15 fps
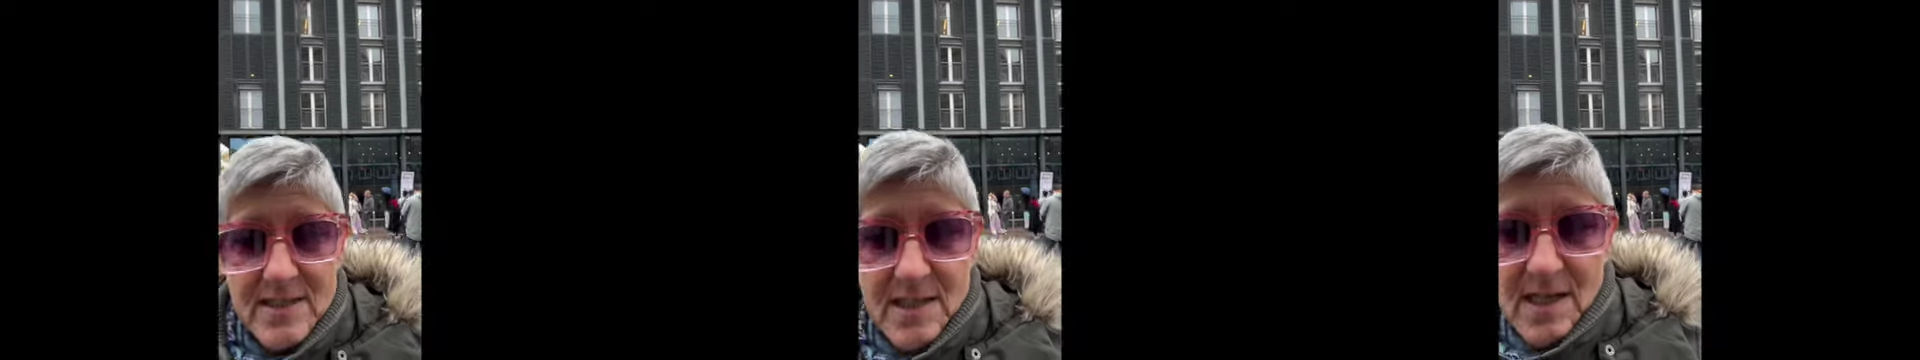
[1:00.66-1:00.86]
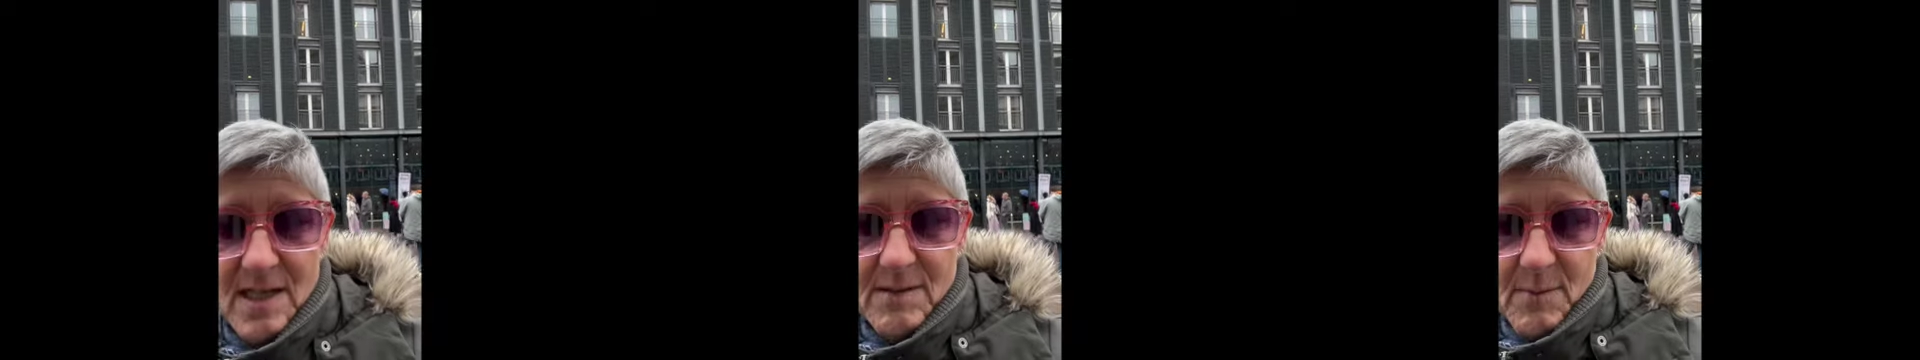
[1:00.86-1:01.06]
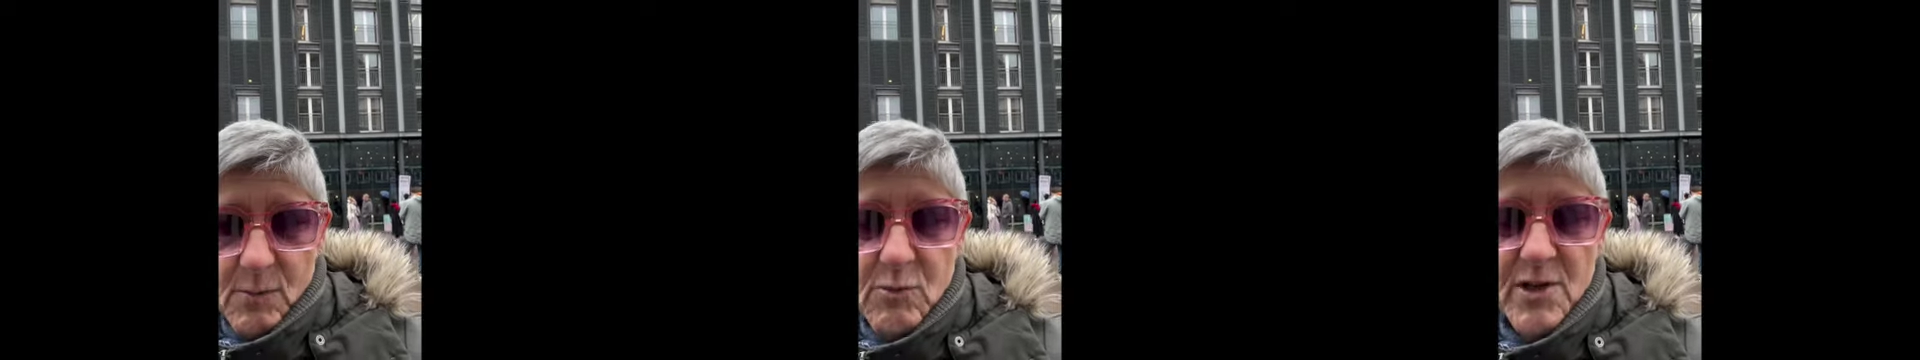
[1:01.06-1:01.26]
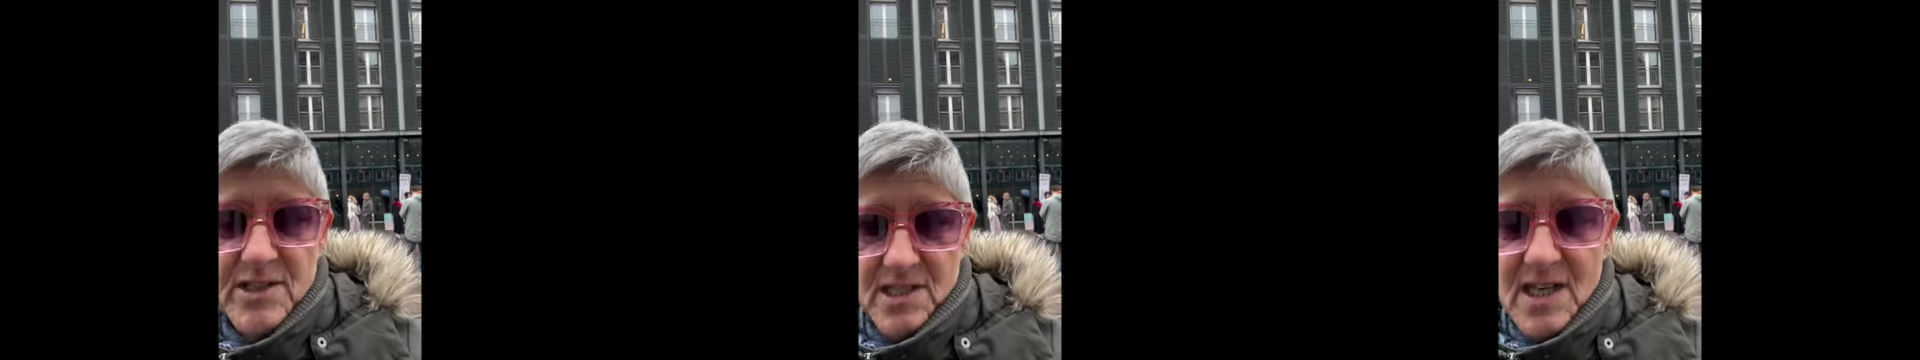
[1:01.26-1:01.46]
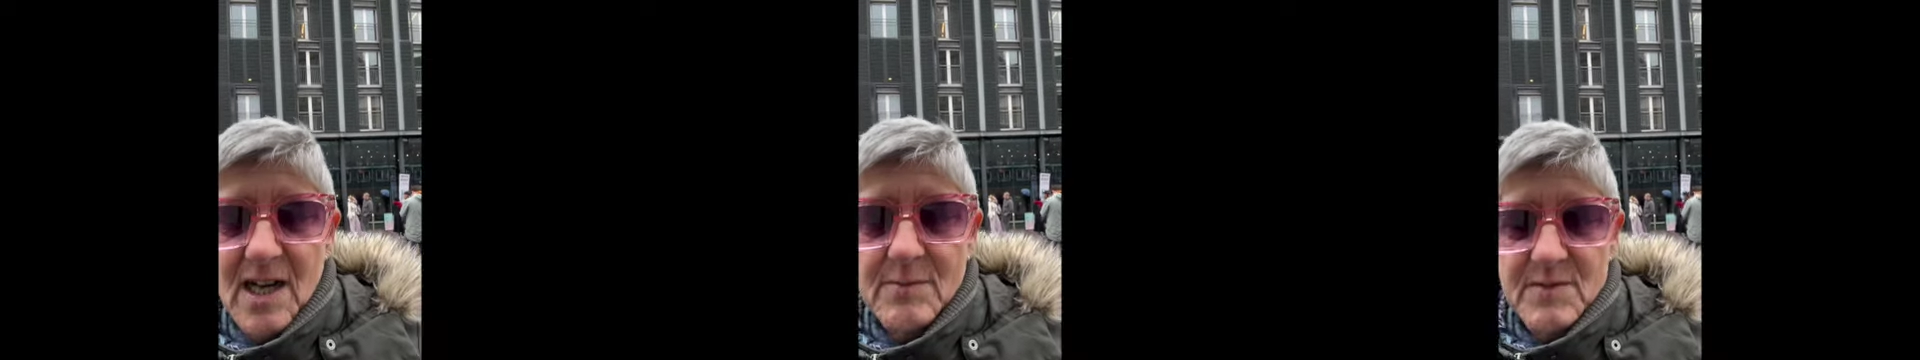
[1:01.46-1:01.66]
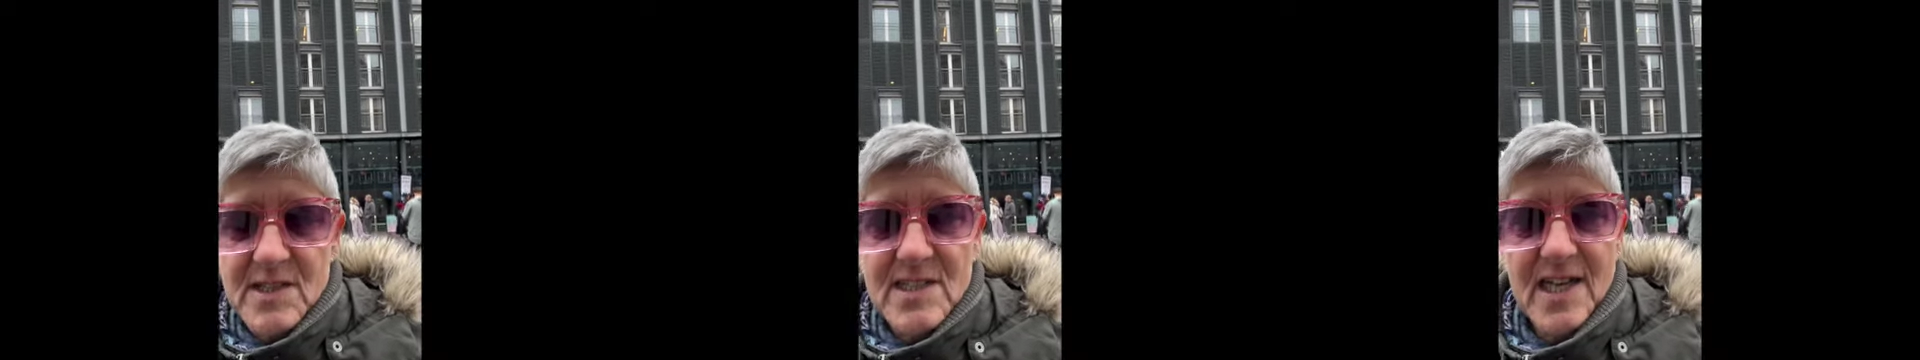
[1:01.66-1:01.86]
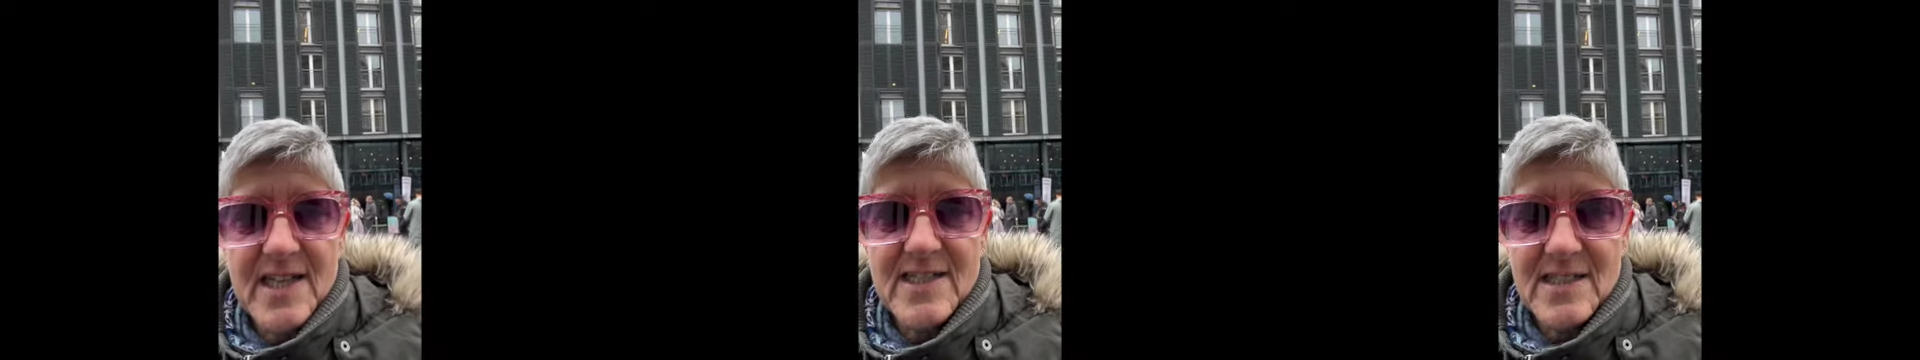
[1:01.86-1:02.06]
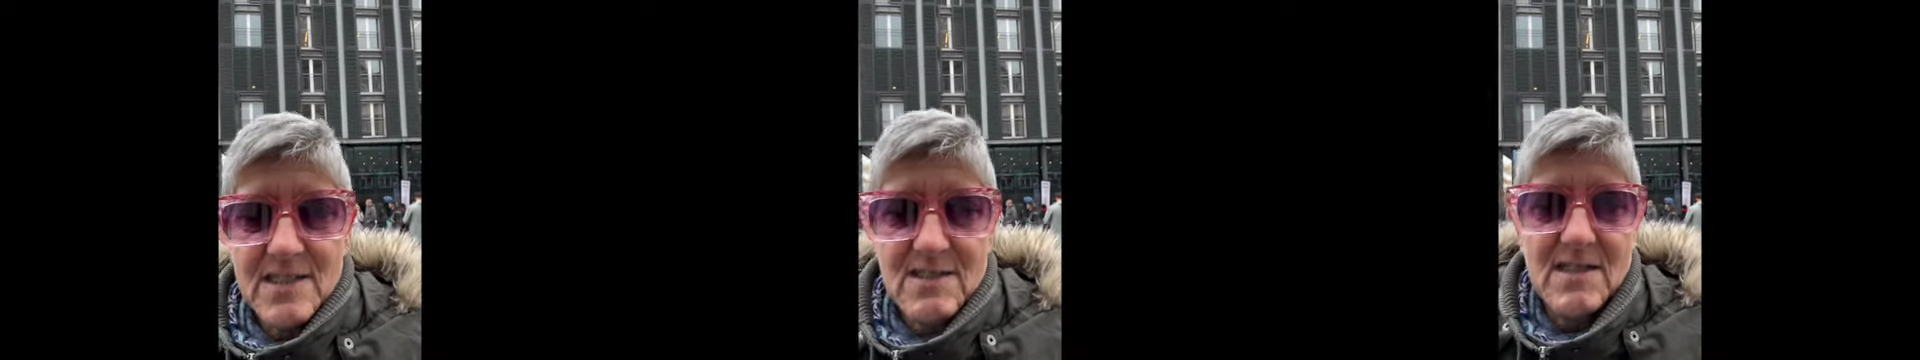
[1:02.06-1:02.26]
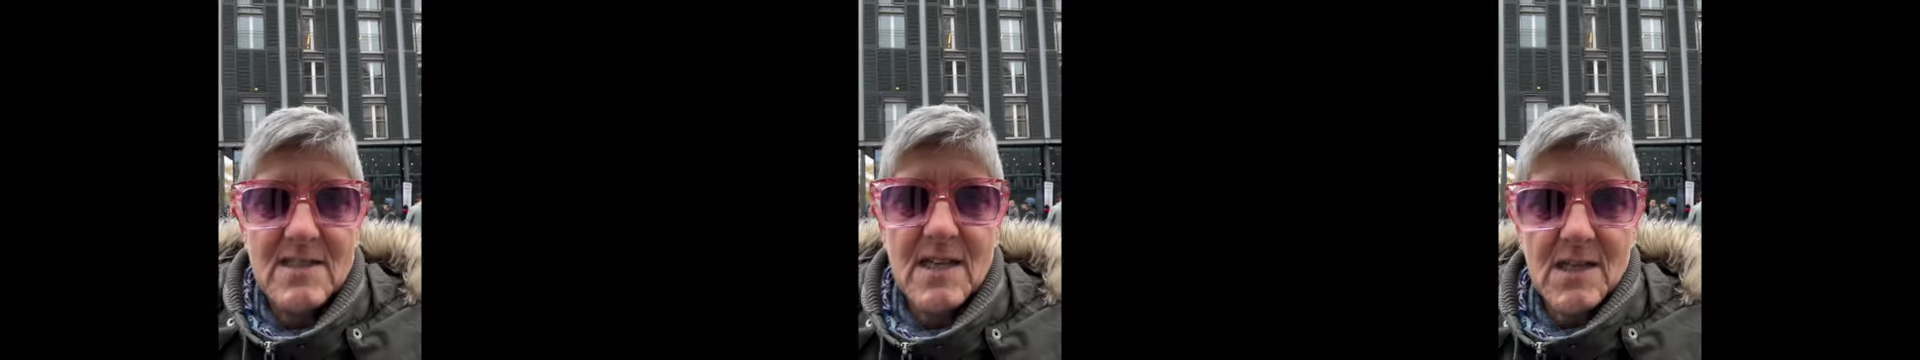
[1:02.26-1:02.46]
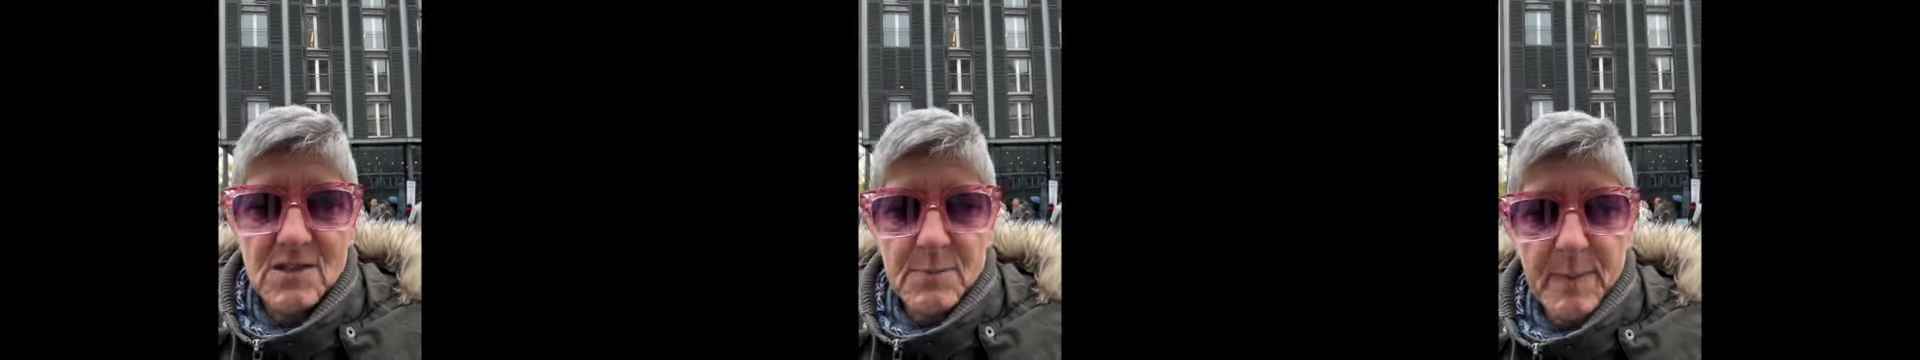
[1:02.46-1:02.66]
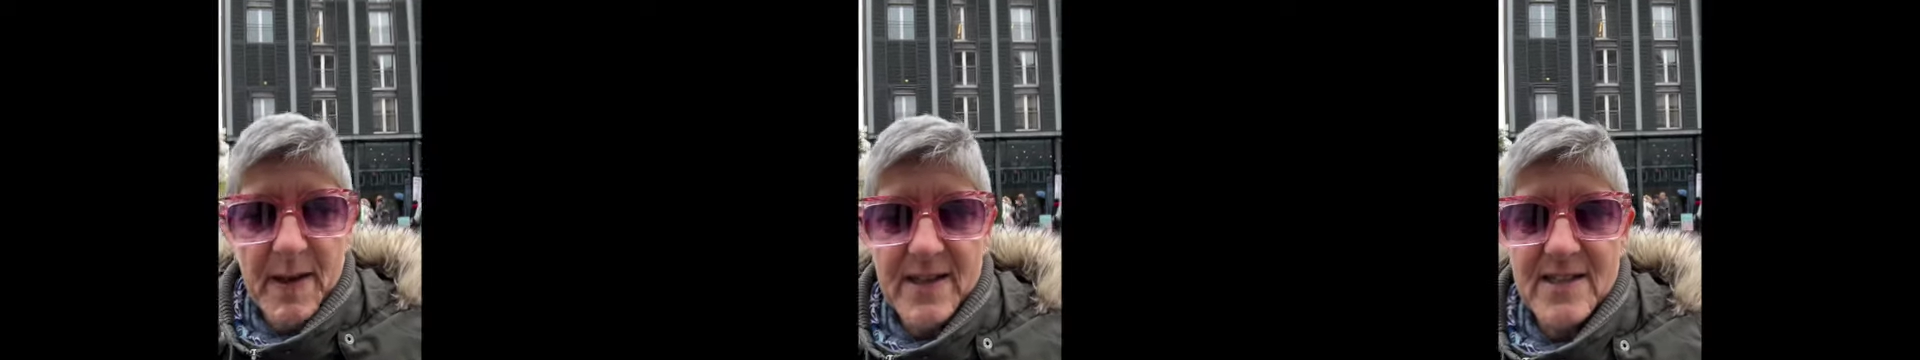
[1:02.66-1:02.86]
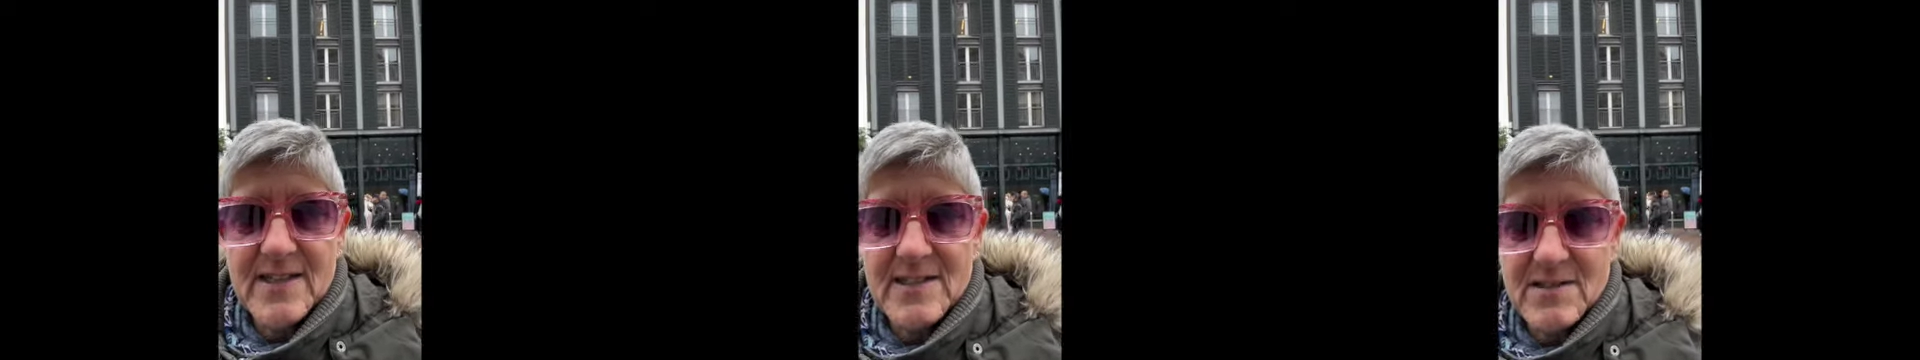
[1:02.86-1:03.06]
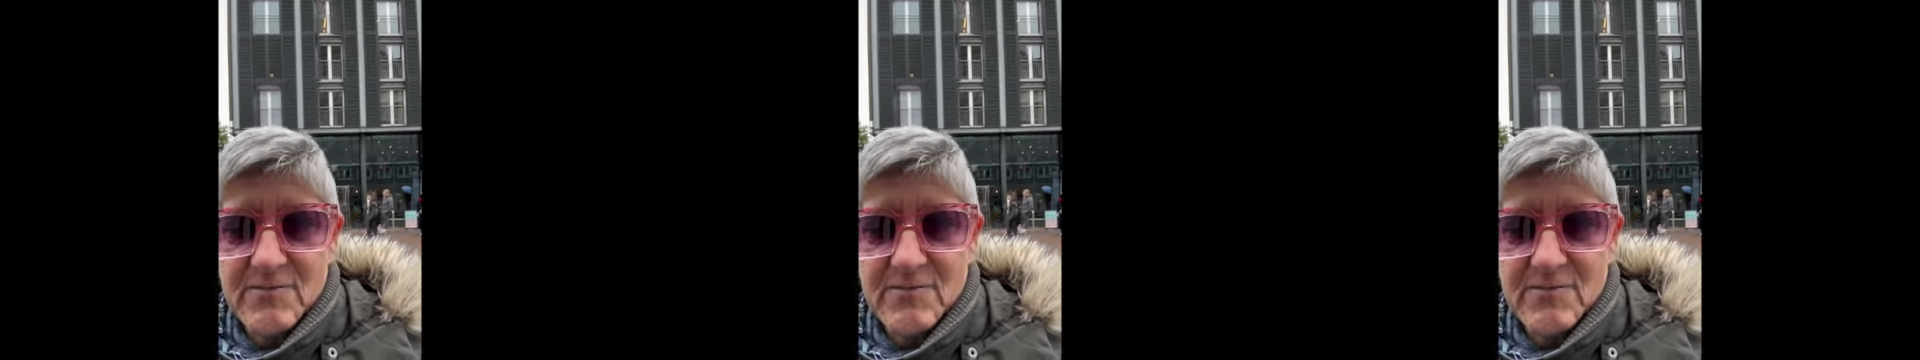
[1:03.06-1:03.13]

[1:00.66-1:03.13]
I wanted to come today just to touch base,